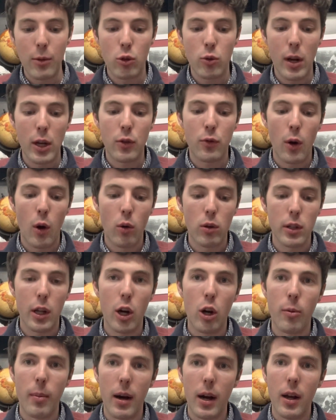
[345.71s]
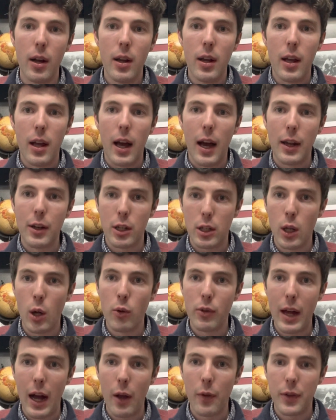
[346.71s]
stretch for Oklahoma to
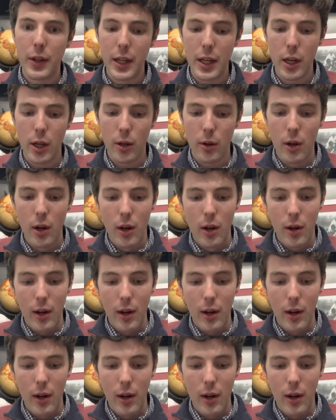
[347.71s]
close out the year.